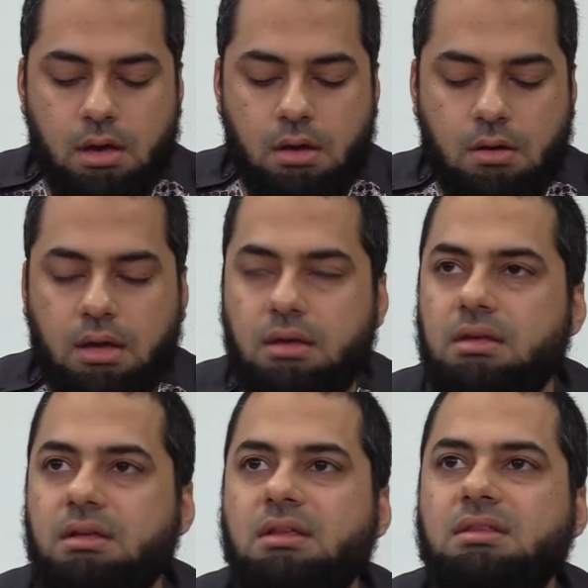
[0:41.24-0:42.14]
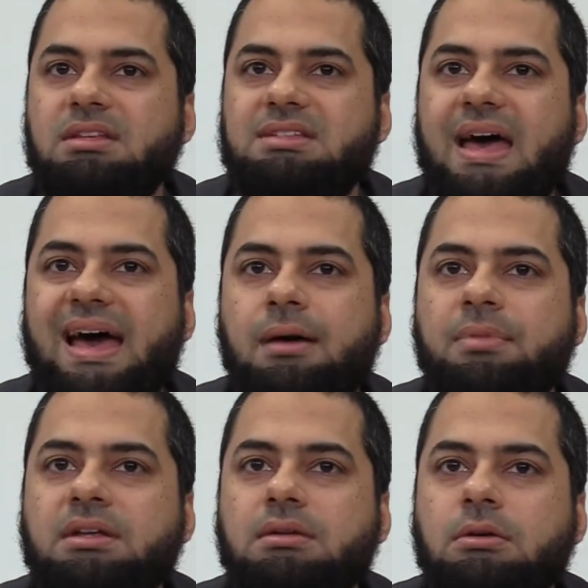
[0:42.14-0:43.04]
Right? This
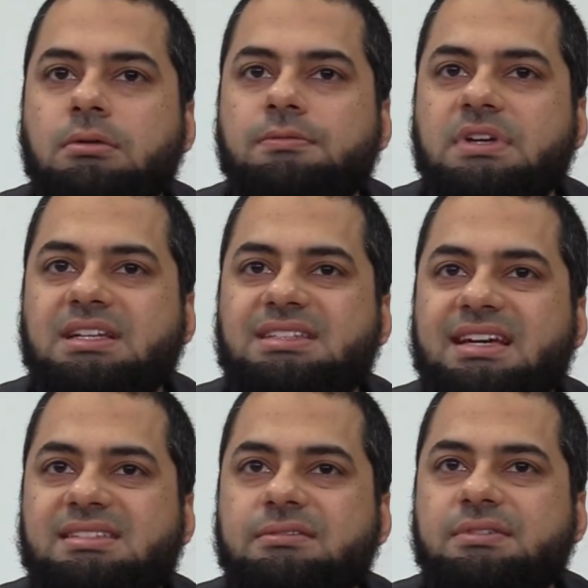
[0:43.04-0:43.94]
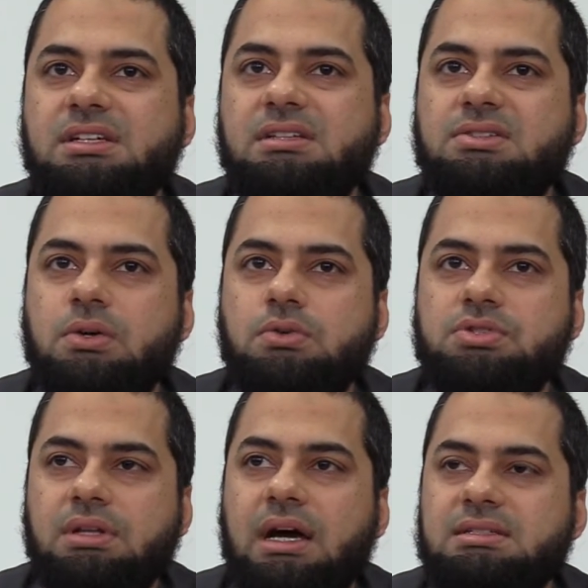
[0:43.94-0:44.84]
habit of excessively
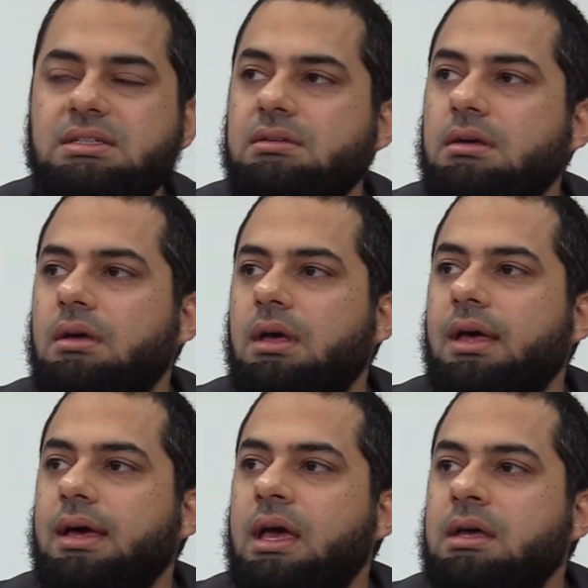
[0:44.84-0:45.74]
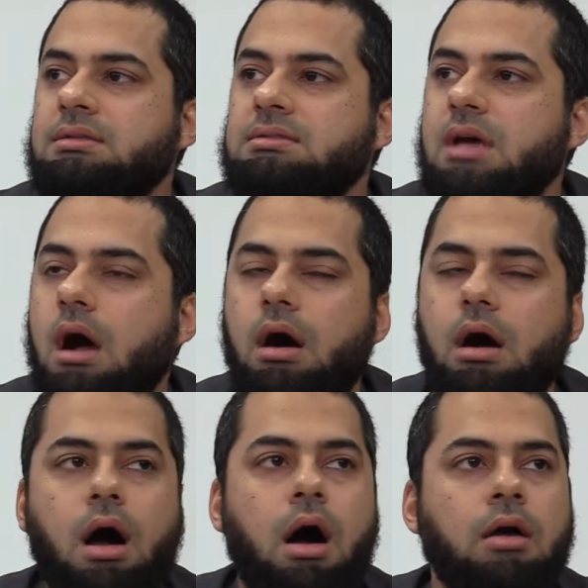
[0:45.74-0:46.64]
socializing is
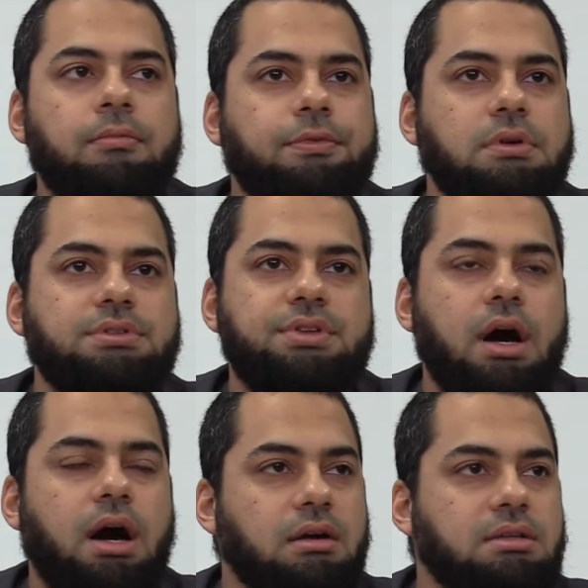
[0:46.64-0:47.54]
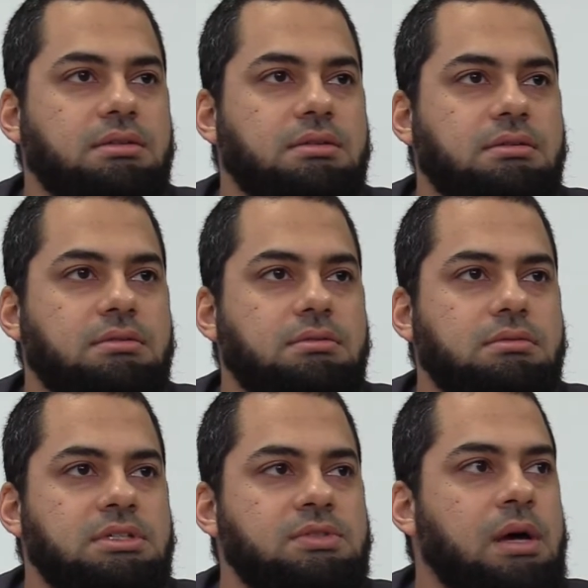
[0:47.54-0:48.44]
harmful to the heart.
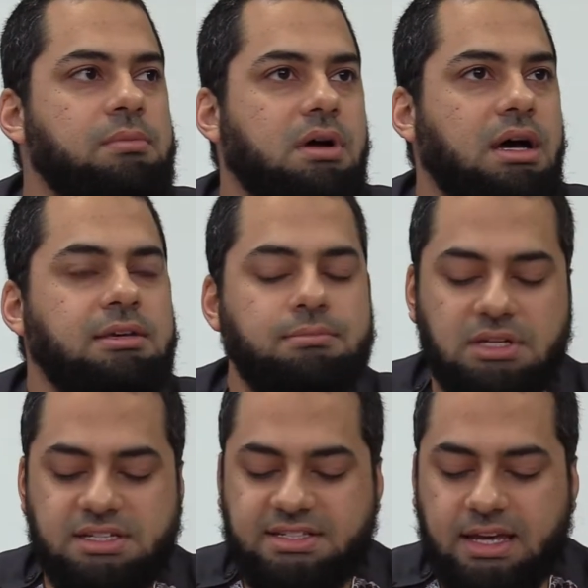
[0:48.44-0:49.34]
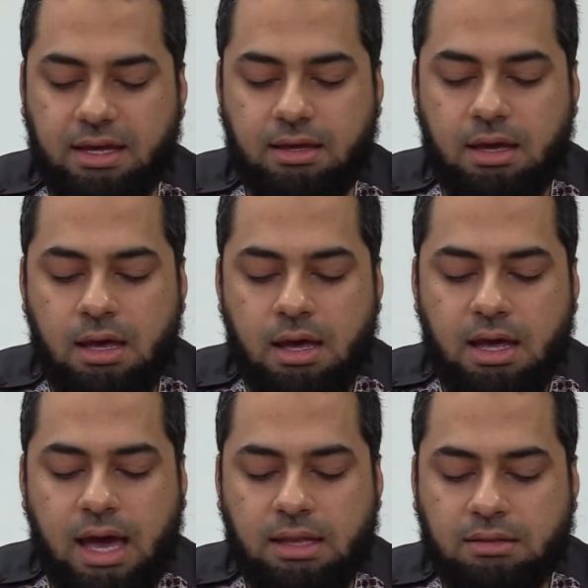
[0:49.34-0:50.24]
This is what Ibn Qayyim is saying.
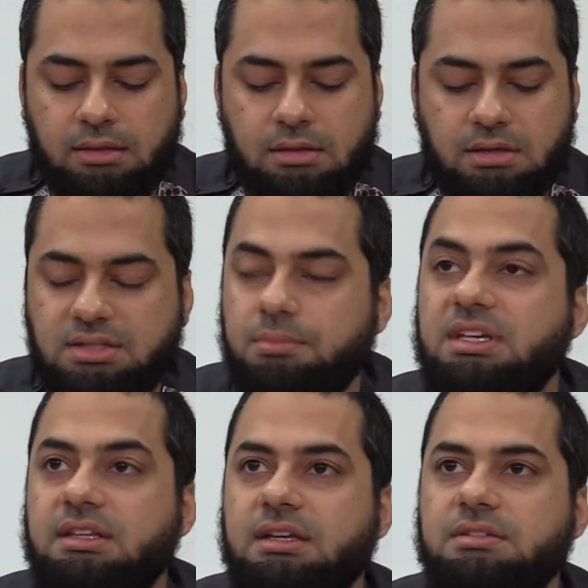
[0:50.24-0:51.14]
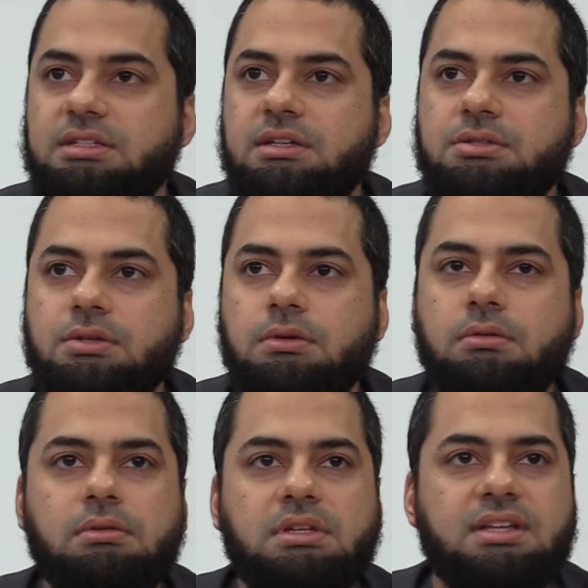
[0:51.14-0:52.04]
And there's some details here, so
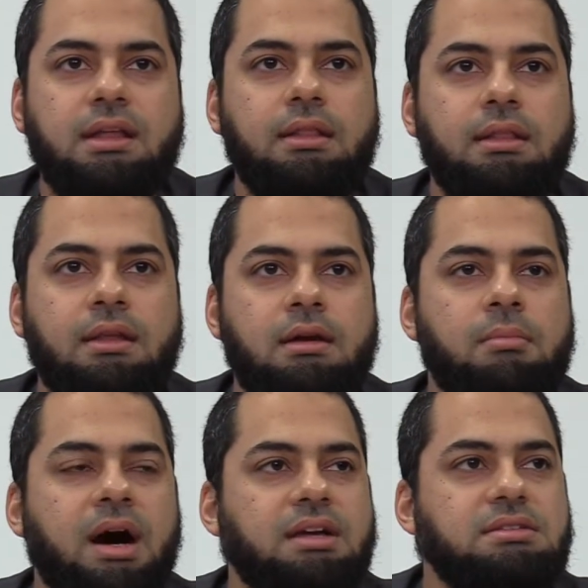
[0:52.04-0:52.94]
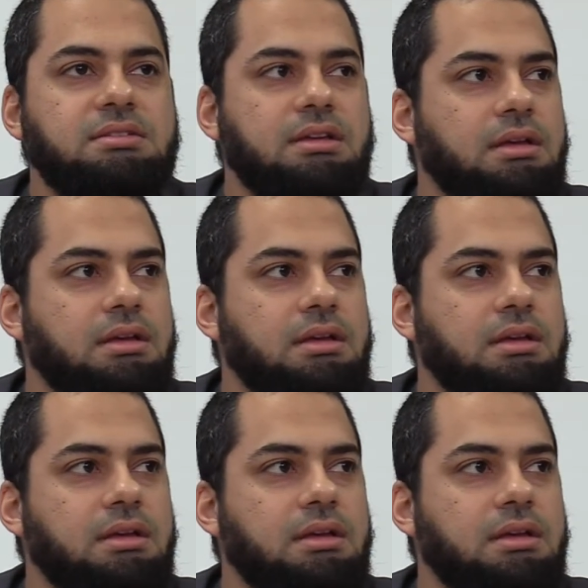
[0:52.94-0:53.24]
let's not let our minds